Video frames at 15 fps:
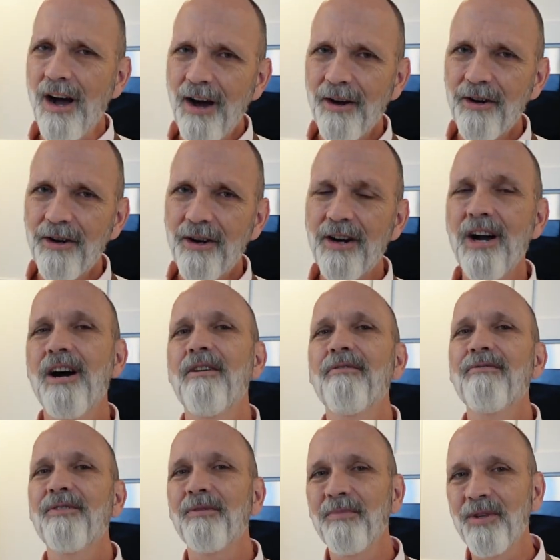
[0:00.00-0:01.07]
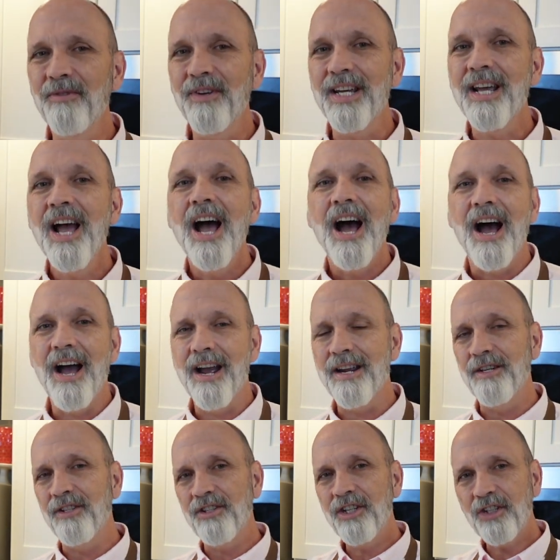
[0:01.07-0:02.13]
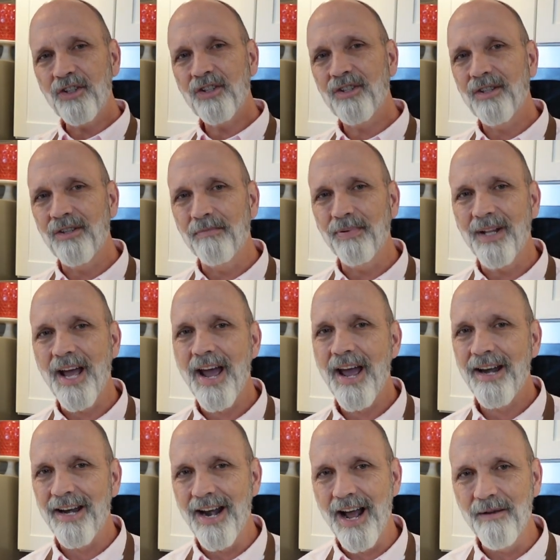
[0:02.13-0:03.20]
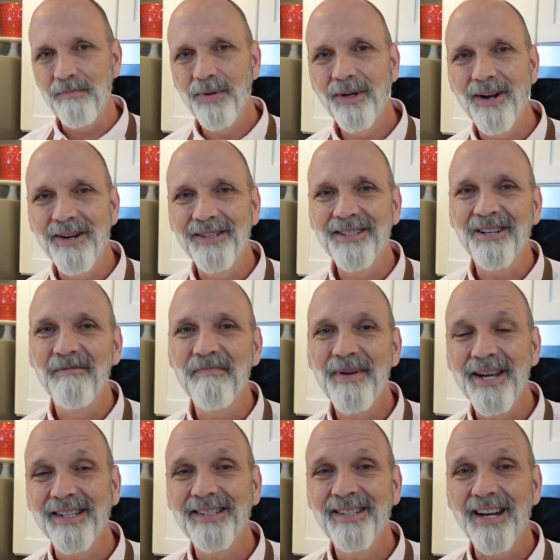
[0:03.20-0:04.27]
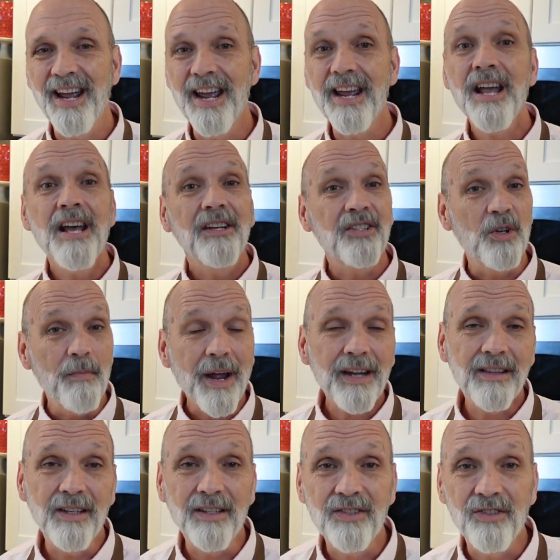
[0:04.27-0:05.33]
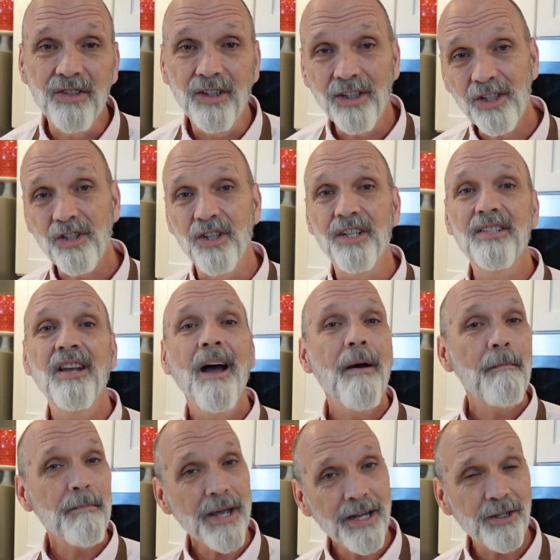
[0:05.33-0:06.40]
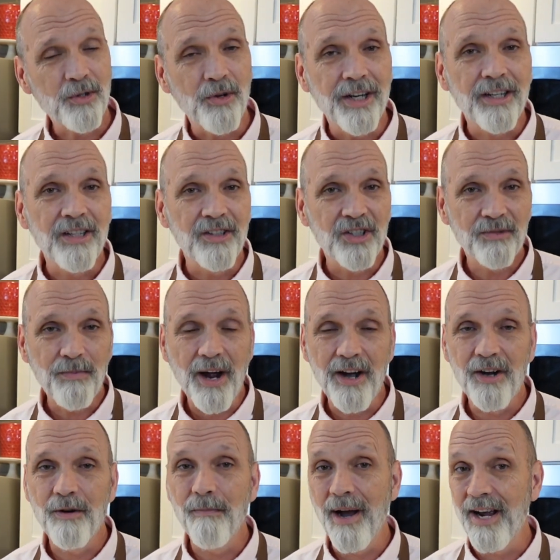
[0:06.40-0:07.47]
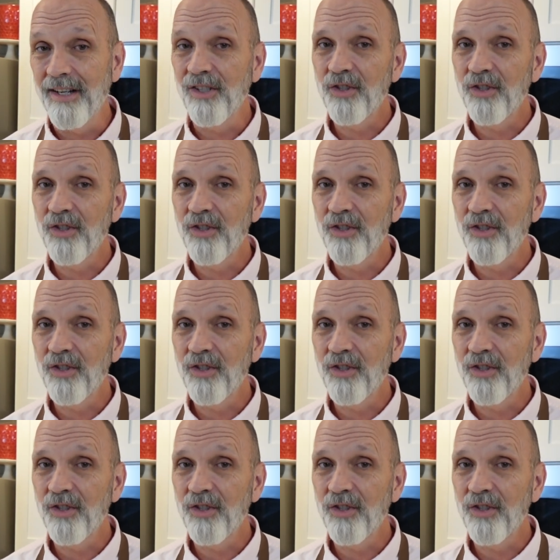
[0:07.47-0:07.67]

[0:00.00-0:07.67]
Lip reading: honor of the movie, I ditched the plaid and I put on some pink today to make this delicious pink drink inspired by